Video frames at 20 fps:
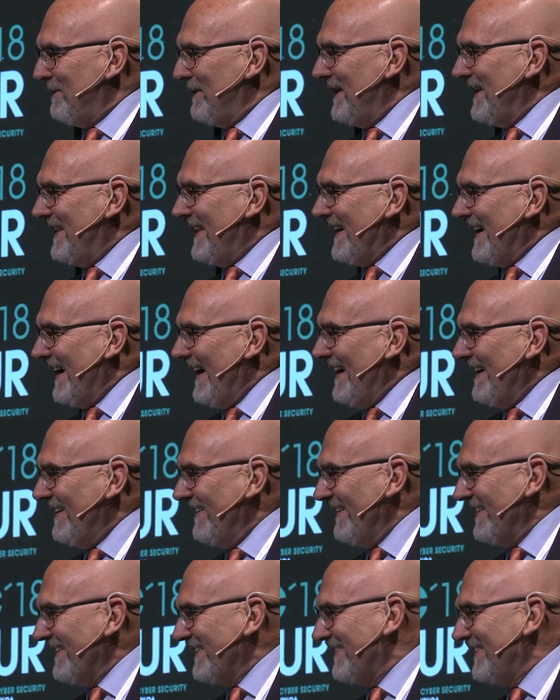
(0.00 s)
politically
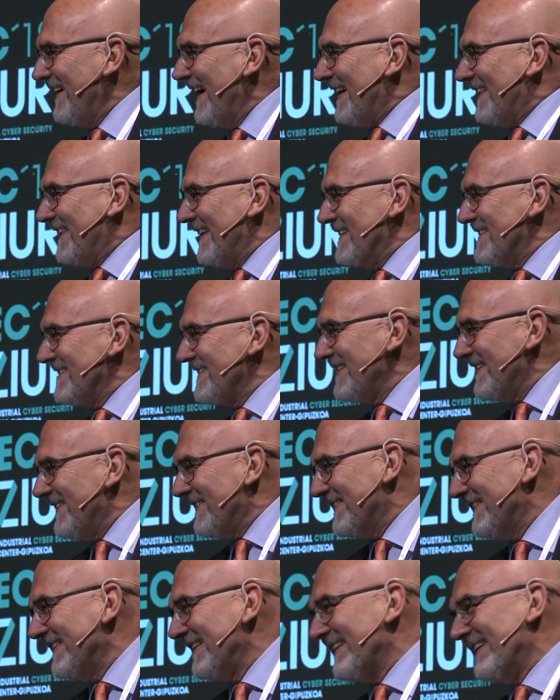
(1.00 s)
non correct as
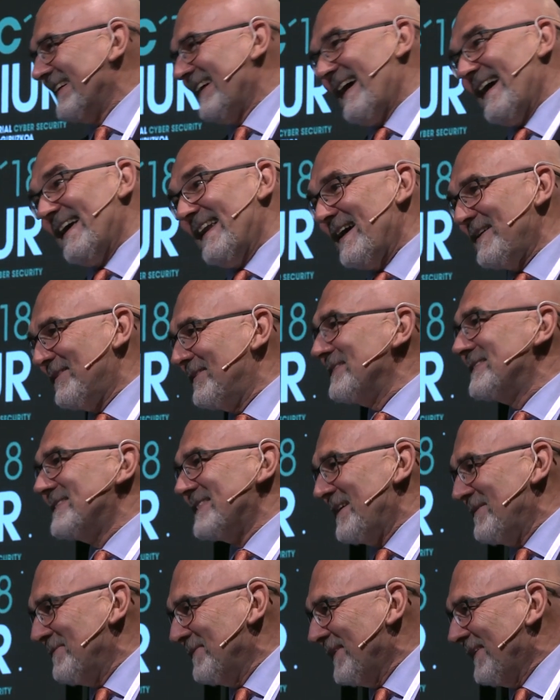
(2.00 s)
you, and I could
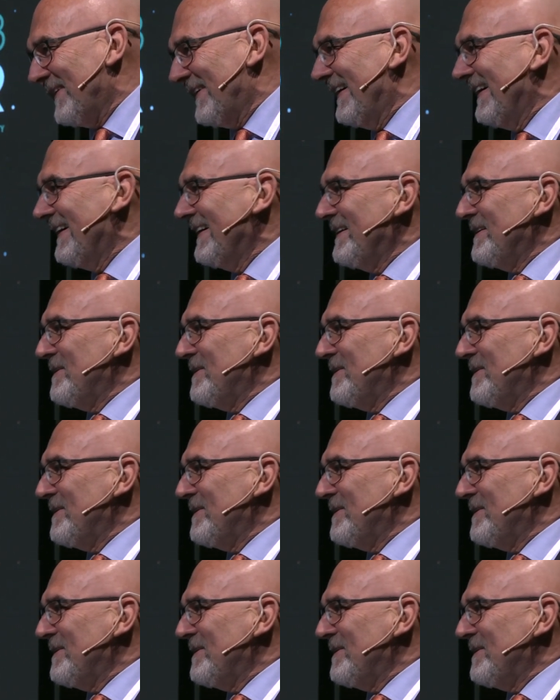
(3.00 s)
say more.